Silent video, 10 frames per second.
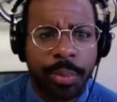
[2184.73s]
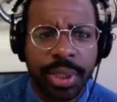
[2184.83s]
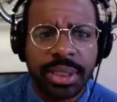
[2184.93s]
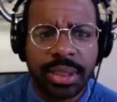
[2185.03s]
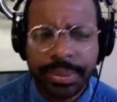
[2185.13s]

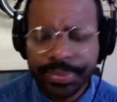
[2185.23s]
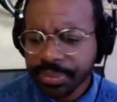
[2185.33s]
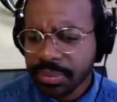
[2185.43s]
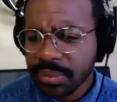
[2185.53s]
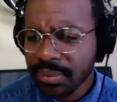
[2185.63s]
but
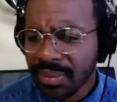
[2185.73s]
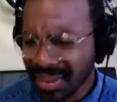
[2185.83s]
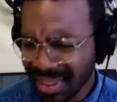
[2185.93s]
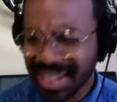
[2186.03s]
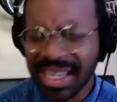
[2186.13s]

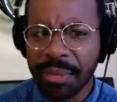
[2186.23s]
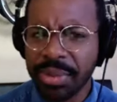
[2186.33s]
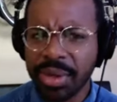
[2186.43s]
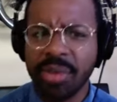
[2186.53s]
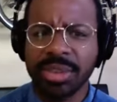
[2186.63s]
the thing that kept
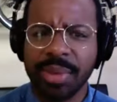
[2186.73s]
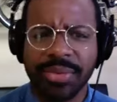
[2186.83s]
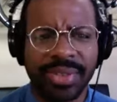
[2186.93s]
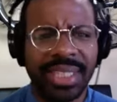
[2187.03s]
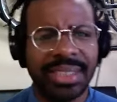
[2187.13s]
me going was my
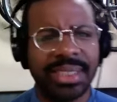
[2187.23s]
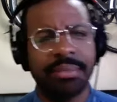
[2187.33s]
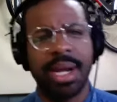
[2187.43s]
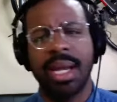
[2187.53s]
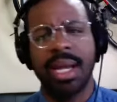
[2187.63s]
friends and my